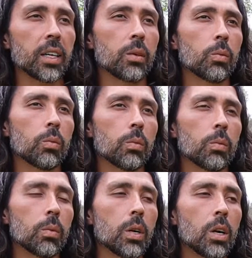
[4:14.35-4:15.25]
then
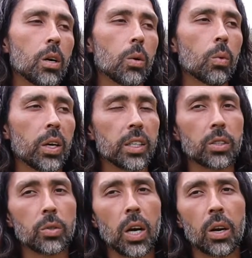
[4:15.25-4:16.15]
what
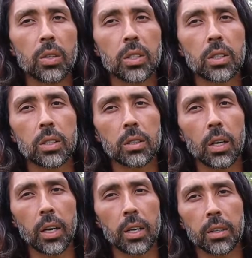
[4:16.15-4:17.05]
I do now is
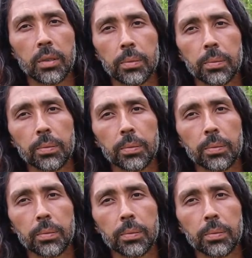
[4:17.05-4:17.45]
I